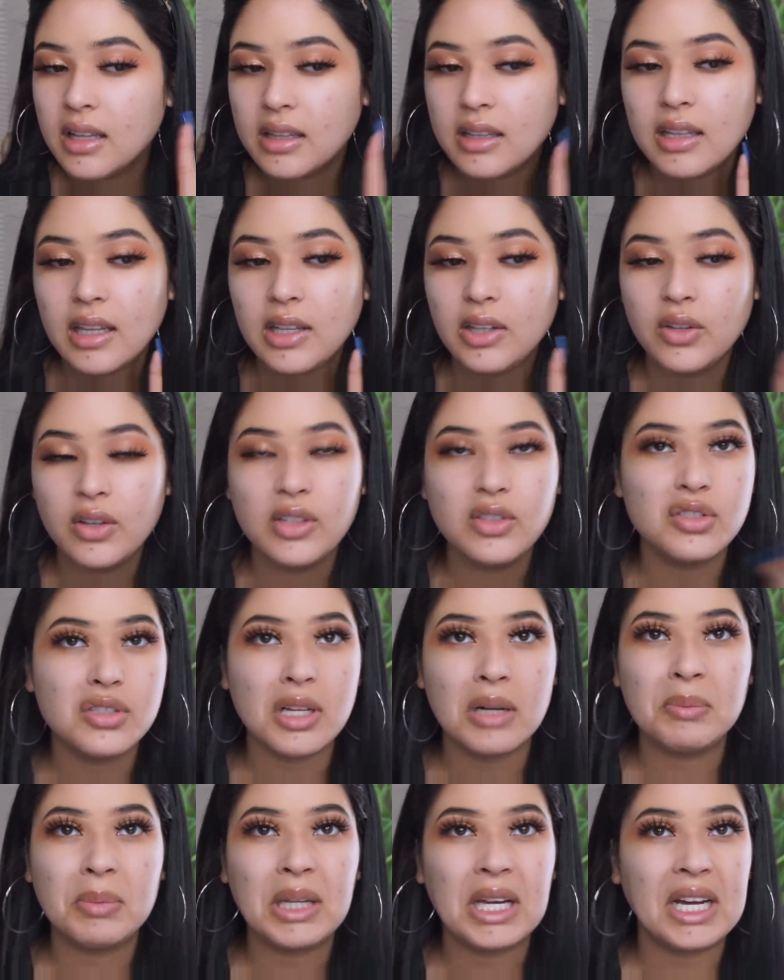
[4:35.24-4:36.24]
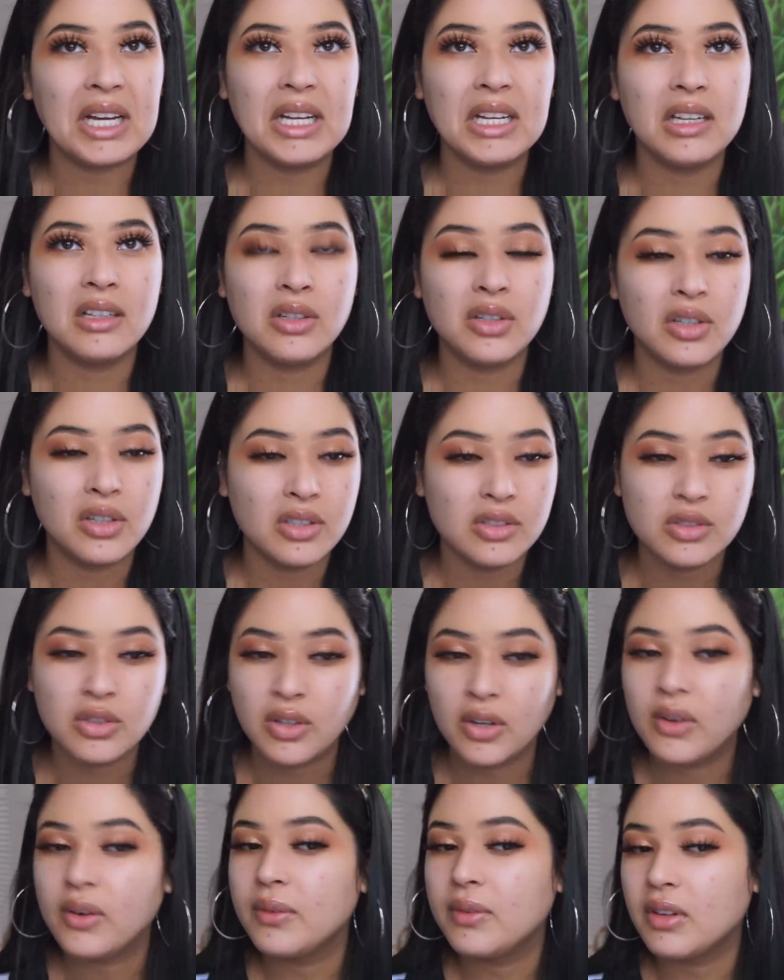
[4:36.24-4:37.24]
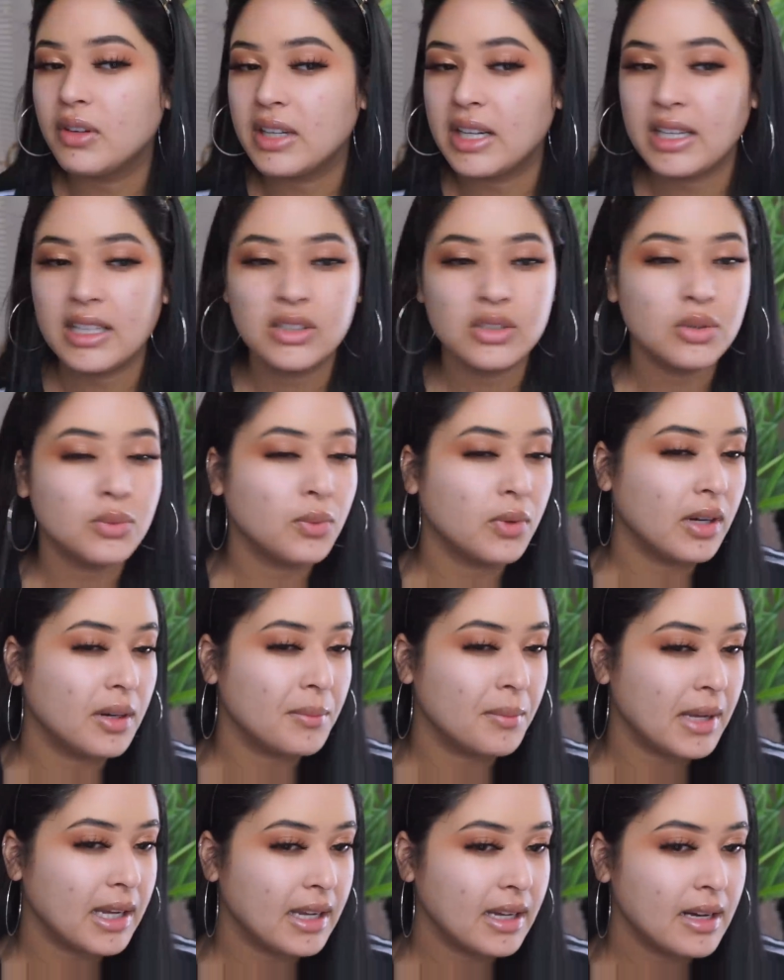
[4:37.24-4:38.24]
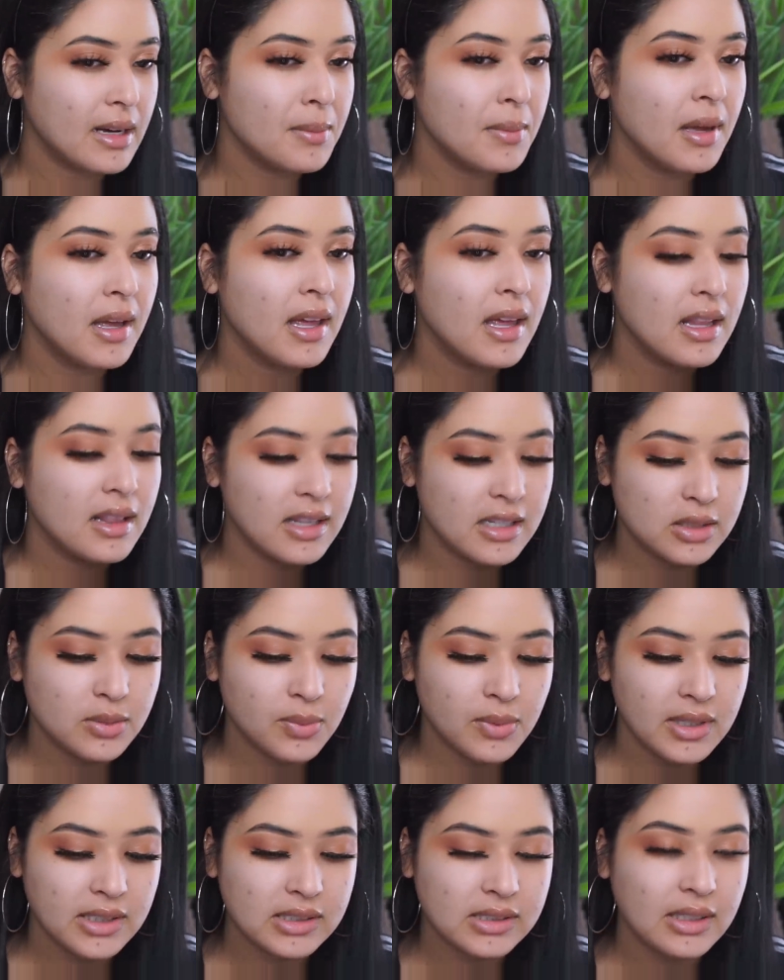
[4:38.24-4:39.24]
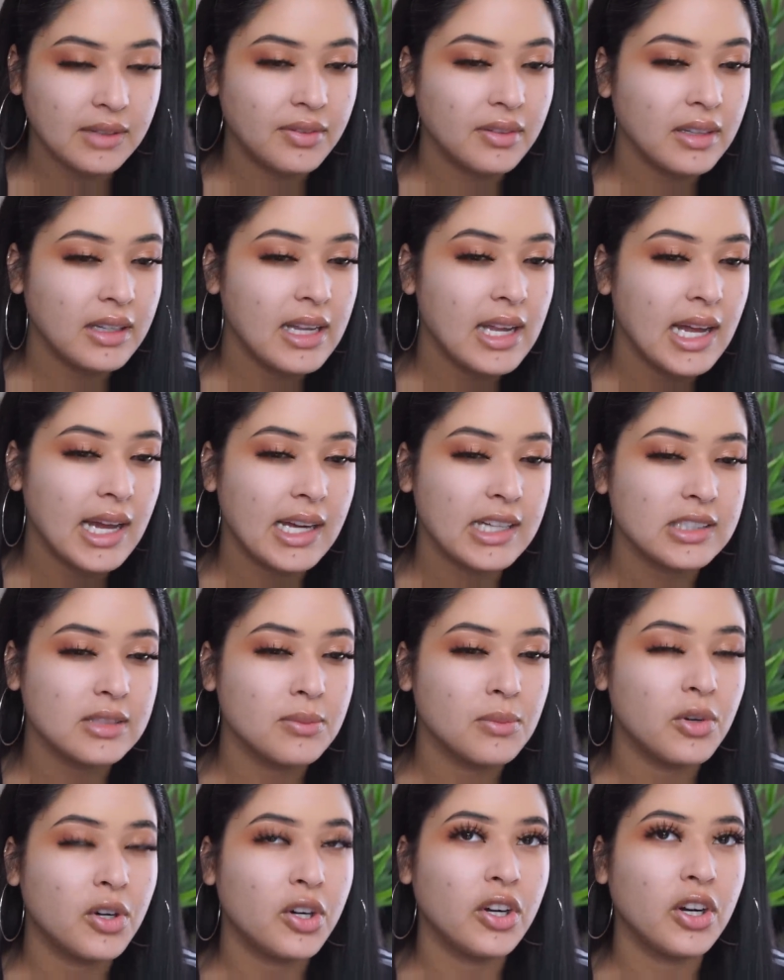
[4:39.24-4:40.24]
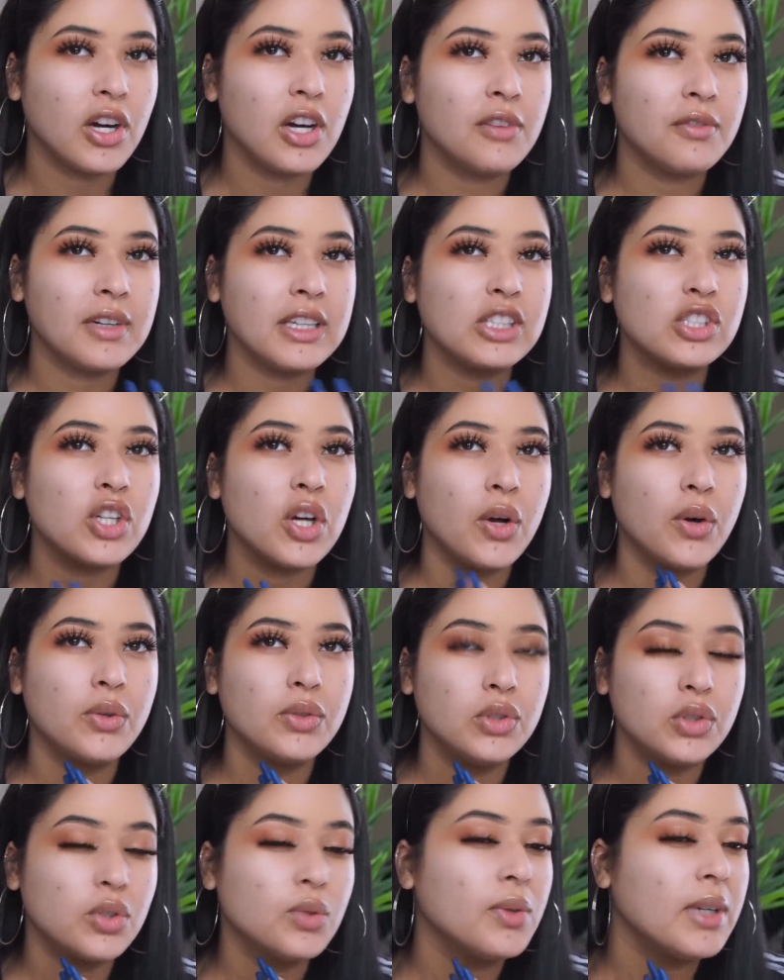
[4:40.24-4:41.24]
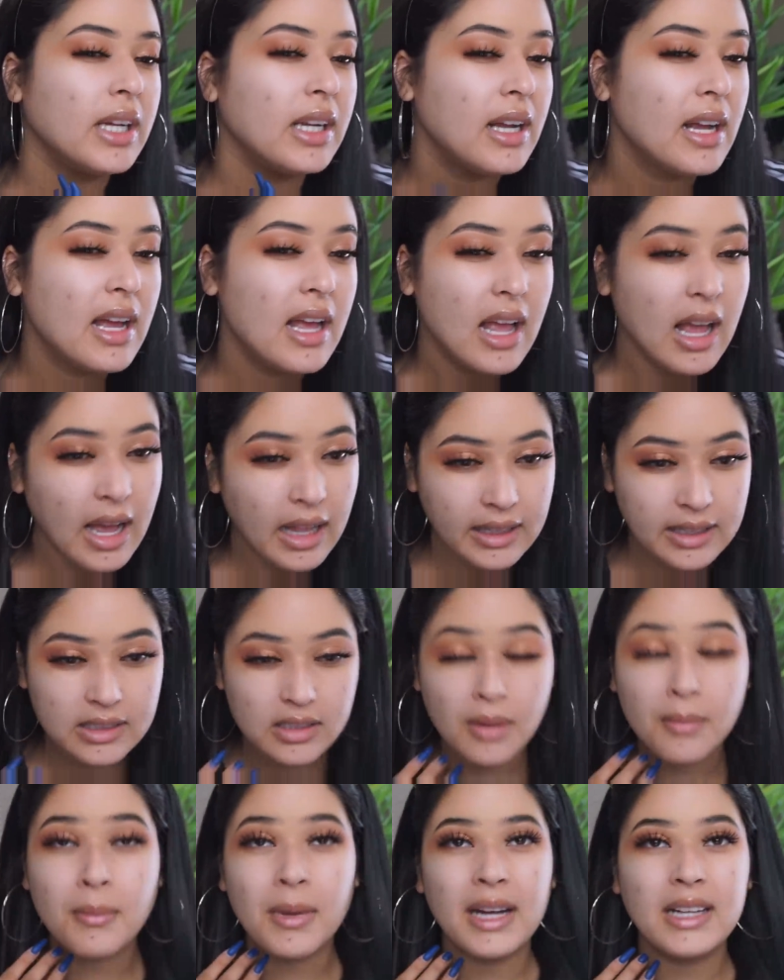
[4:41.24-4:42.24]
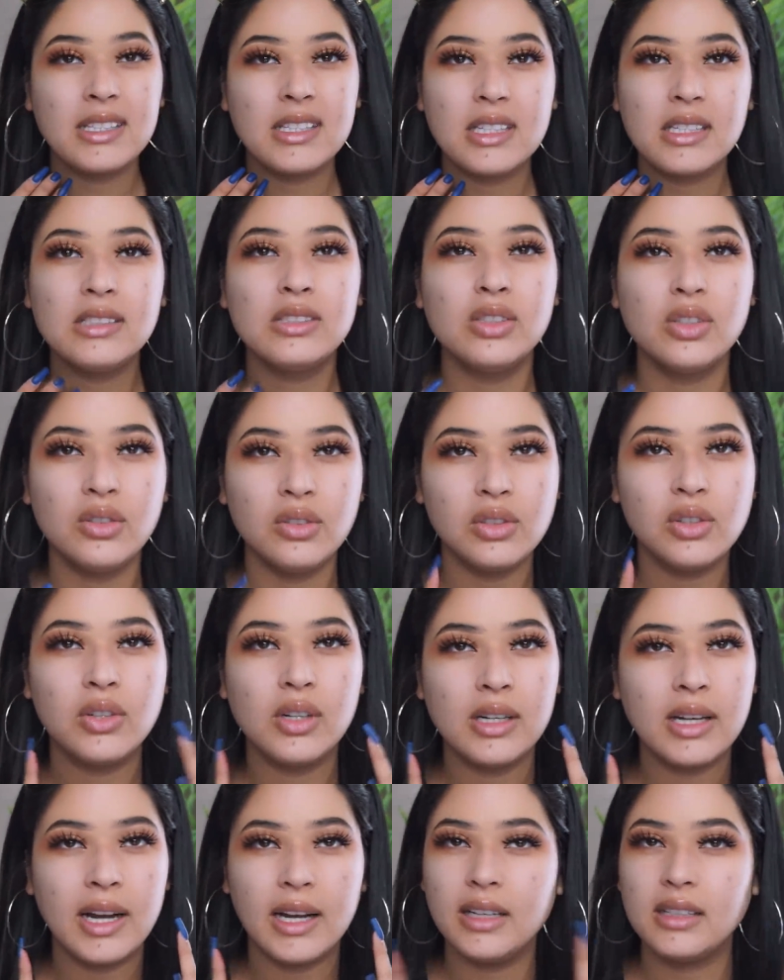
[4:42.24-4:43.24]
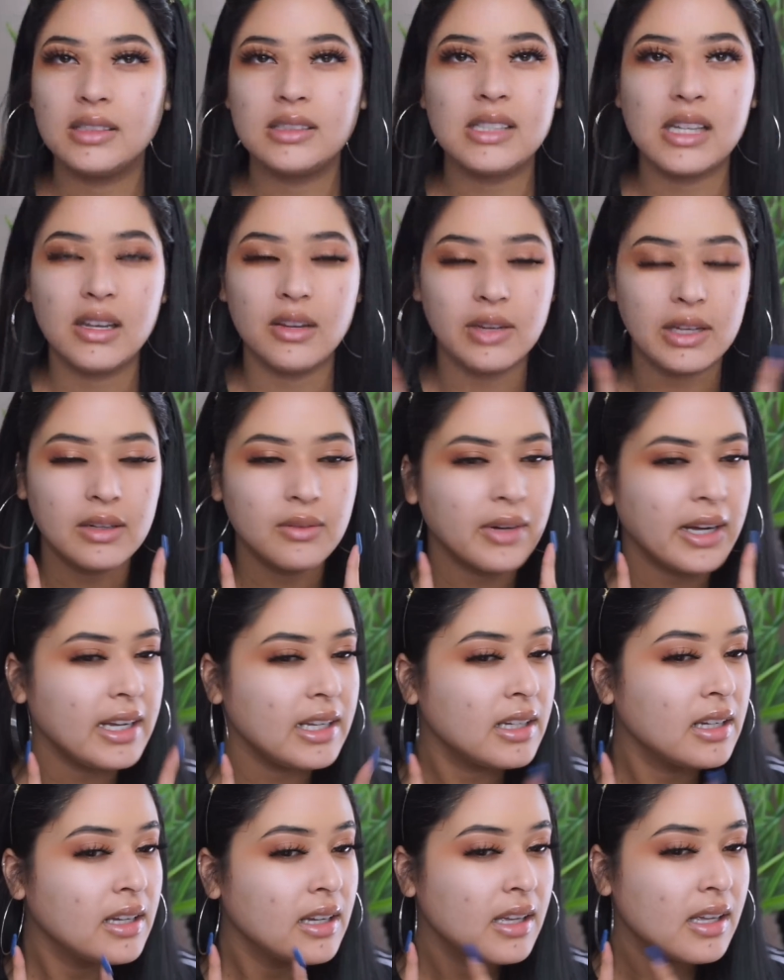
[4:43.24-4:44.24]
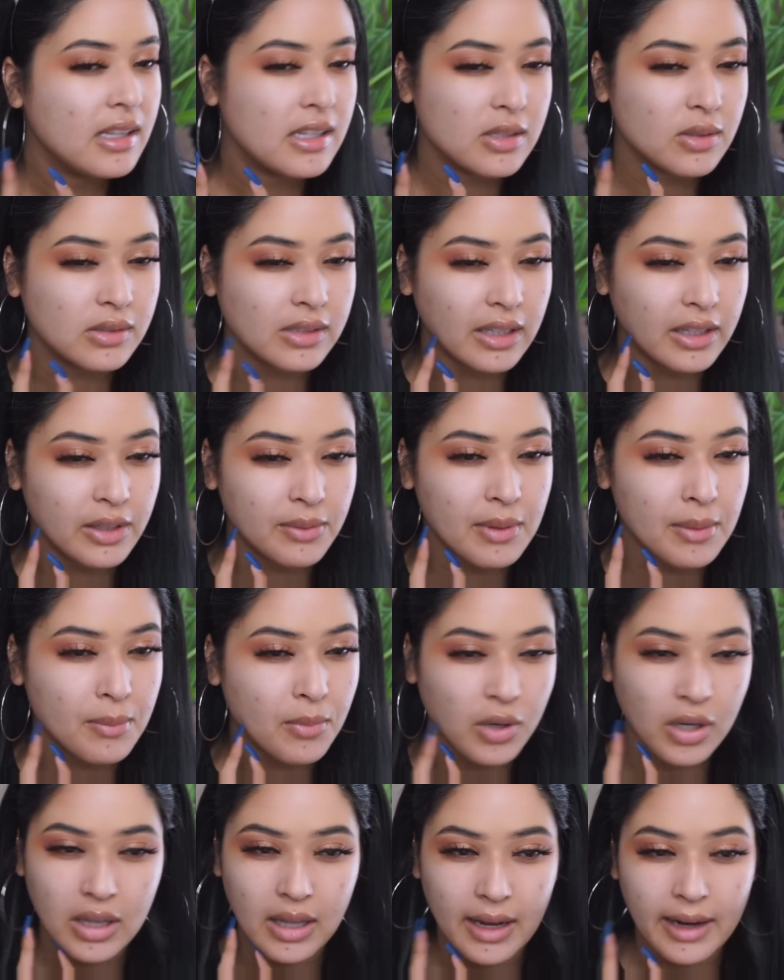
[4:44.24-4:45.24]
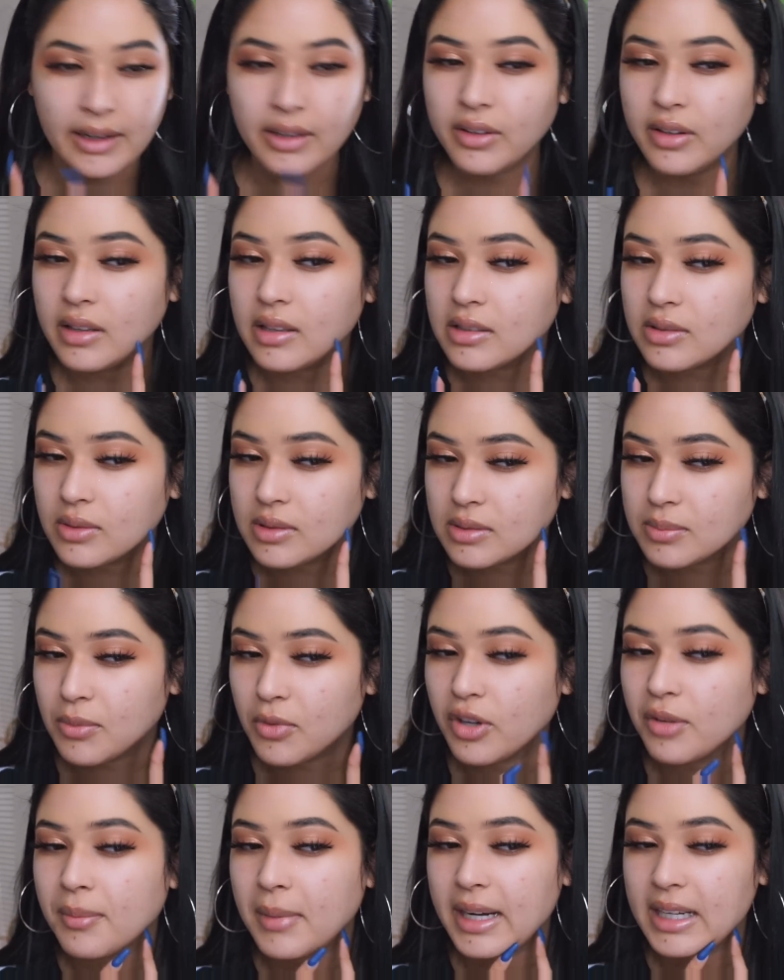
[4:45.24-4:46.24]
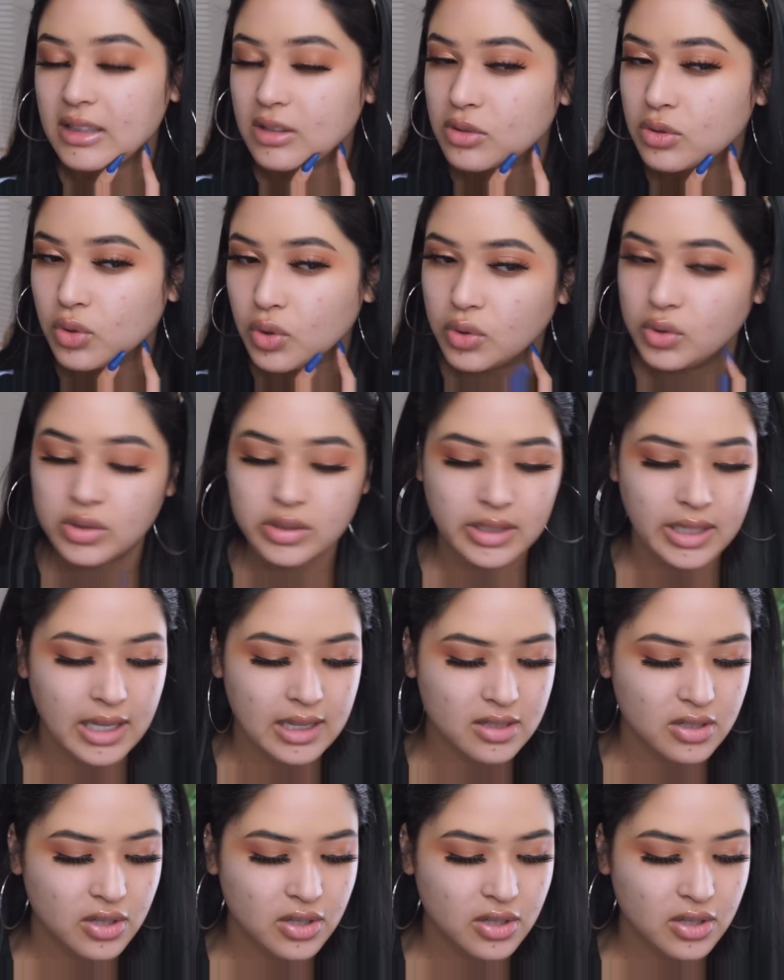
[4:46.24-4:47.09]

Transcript: then you can just apply it and you're good to go if you're not into wearing makeup. This one definitely has more of a tone to it. At least on my skin tone, you can kind of see it, right? This one's a little bit more lighter and this one's more my true skin